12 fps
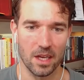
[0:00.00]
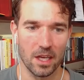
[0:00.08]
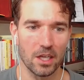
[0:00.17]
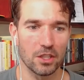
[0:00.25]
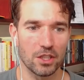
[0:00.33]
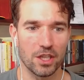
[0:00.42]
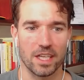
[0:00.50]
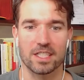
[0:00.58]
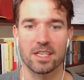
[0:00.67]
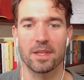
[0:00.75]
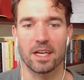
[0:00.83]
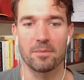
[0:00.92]
Do you think it's
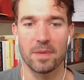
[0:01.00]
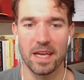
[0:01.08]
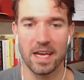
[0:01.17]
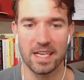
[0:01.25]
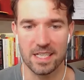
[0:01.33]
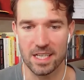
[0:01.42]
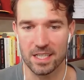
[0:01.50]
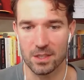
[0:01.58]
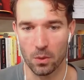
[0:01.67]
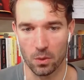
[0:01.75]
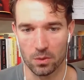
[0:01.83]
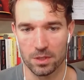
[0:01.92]
something that can be easily
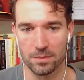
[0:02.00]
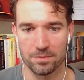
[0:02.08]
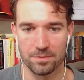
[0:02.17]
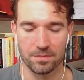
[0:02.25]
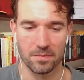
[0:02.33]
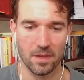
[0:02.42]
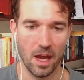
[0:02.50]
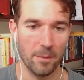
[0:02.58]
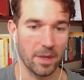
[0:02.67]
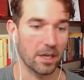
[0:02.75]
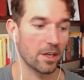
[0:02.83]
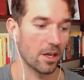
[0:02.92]
taught? I
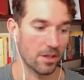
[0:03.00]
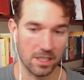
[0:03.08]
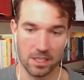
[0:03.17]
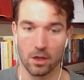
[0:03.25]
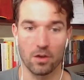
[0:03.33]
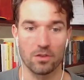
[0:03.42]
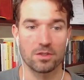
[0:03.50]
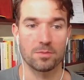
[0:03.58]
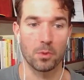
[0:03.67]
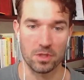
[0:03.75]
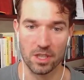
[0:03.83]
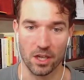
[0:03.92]
mean, I know there's a lot of
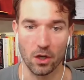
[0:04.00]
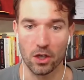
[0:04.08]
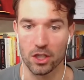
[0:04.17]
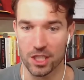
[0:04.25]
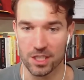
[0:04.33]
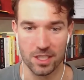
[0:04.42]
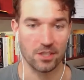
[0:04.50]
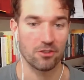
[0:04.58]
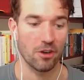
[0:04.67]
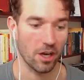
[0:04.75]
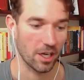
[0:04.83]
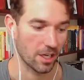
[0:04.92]
sports psychologists that
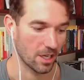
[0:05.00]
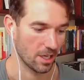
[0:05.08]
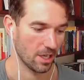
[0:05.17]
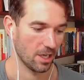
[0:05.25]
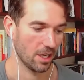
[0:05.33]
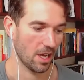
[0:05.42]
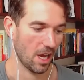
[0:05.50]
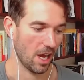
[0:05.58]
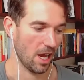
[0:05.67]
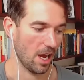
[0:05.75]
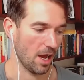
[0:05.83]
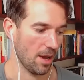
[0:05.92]
try
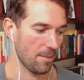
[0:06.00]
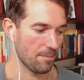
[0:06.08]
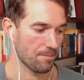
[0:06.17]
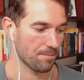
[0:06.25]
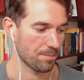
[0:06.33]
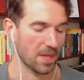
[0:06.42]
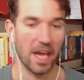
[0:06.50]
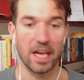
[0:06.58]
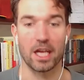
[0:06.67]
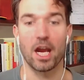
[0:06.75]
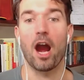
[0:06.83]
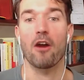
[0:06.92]
and
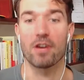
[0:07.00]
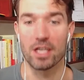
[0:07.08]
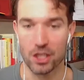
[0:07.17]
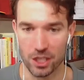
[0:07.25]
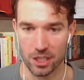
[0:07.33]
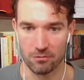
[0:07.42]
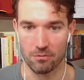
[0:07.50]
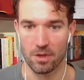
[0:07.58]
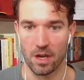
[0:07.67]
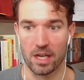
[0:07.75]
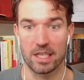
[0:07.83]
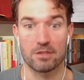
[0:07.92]
encourage,
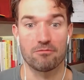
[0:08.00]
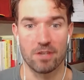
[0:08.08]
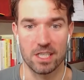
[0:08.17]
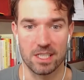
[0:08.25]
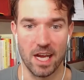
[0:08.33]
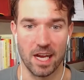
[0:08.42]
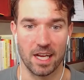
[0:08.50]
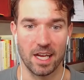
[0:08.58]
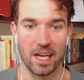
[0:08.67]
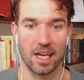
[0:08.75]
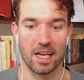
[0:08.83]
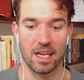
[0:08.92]
I guess, risk
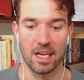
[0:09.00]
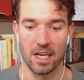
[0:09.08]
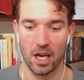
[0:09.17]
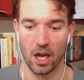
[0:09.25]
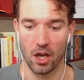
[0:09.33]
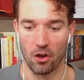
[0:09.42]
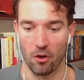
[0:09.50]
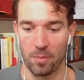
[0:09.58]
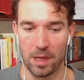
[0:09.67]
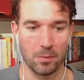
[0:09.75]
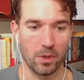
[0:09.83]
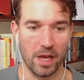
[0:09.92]
taking. A lot of
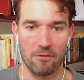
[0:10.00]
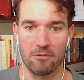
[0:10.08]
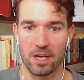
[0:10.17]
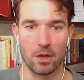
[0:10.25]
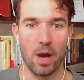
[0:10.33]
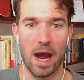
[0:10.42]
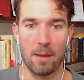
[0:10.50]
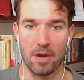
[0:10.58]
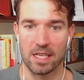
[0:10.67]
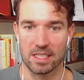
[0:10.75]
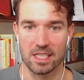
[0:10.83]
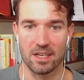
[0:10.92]
people get really quite
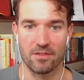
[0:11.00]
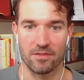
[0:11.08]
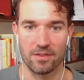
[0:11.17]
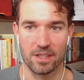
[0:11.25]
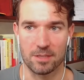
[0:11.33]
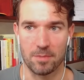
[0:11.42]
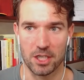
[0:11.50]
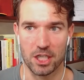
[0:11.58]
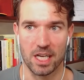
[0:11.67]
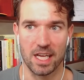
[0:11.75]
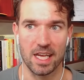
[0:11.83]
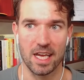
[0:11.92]
apprehensive,
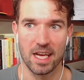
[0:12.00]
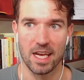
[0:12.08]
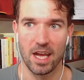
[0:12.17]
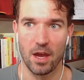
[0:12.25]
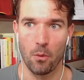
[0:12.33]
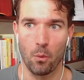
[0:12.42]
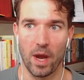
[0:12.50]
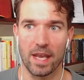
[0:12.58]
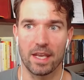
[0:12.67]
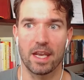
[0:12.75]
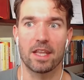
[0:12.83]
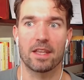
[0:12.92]
especially
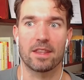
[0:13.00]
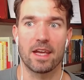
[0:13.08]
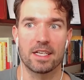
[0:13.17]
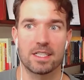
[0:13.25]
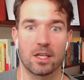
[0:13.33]
when there's a